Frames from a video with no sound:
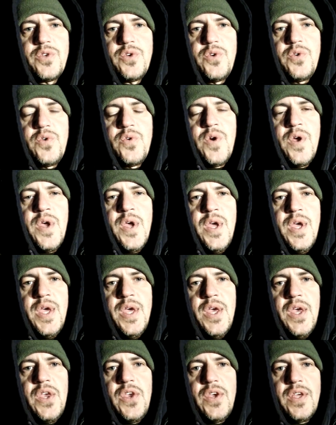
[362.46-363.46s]

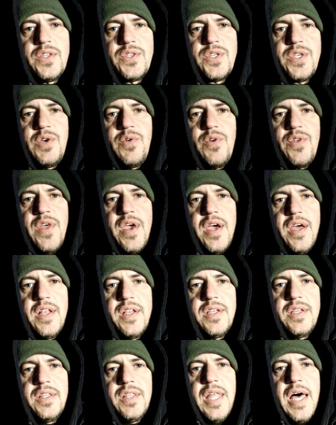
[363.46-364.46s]
too, you can see where that
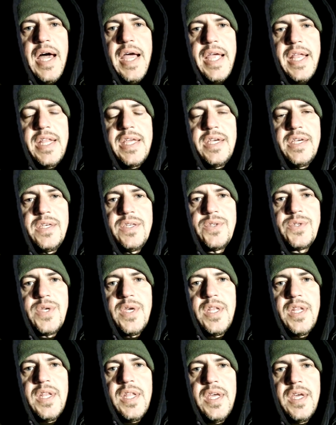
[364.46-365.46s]
line is,
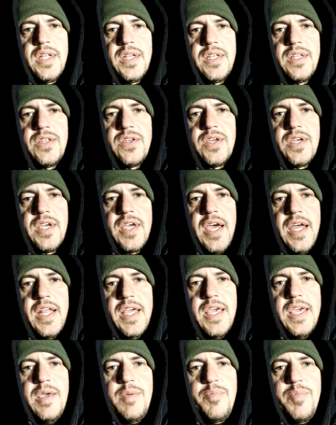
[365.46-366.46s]
and you can kind
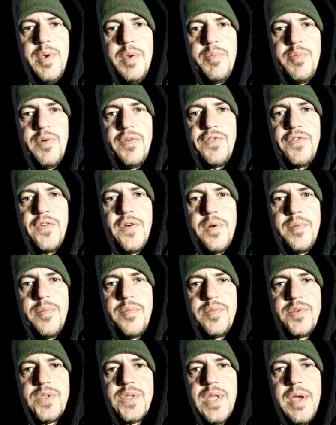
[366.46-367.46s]
of keep people
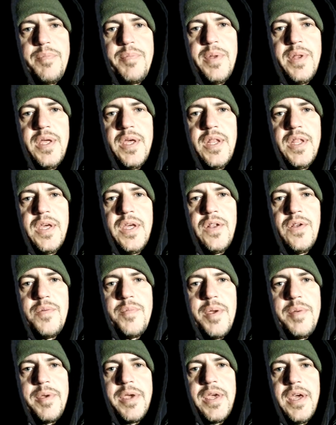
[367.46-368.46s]
from stepping in it or
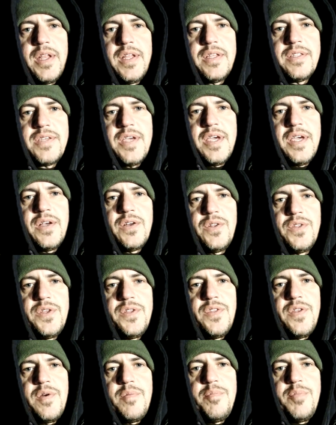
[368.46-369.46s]
maybe getting it tangled
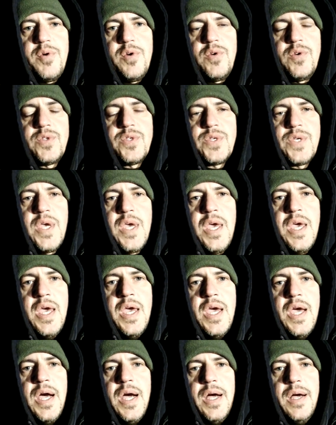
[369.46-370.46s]
in their boots.
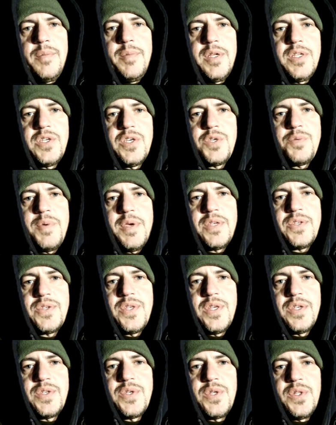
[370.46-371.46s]
It just makes
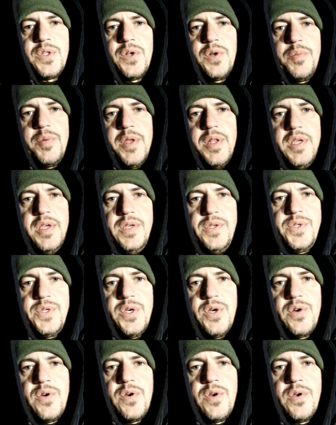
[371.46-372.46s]
things a little bit
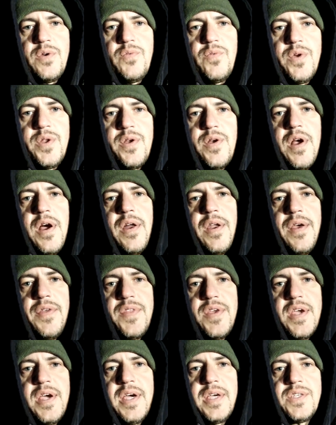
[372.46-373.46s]
easier when you're out
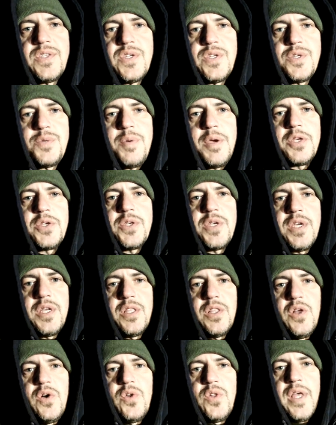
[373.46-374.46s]
on the ice, especially
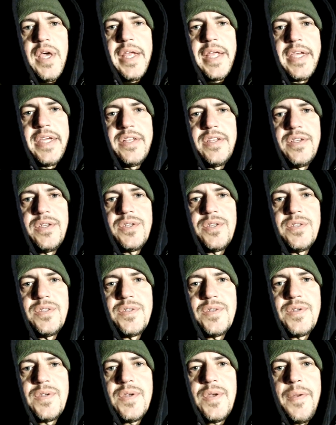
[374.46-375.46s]
in low light
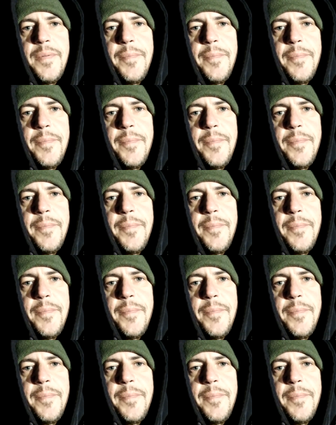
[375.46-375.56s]
conditions.